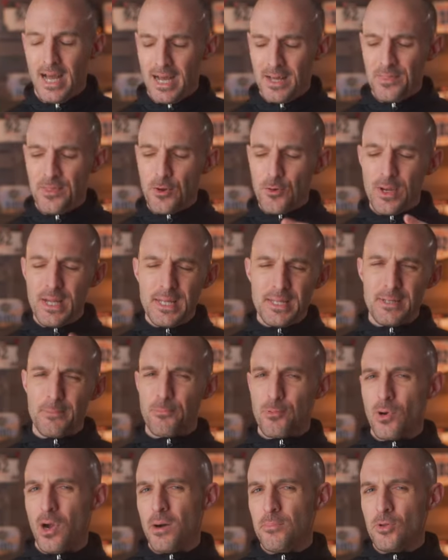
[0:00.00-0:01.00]
there is a
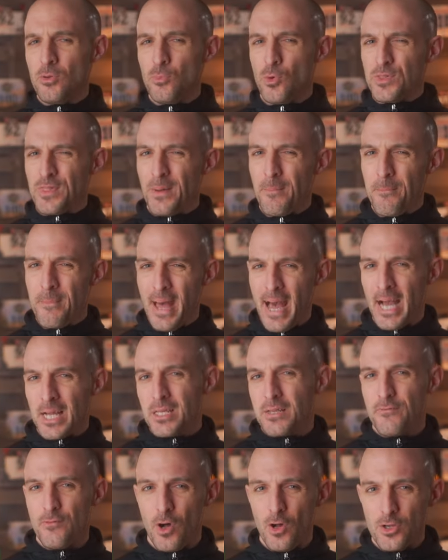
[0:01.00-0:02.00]
problem with the
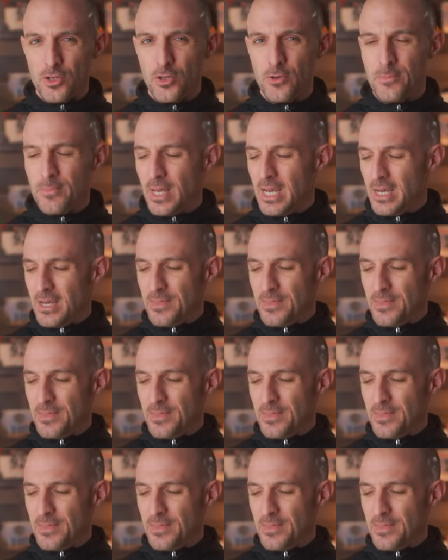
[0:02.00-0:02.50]
max volume.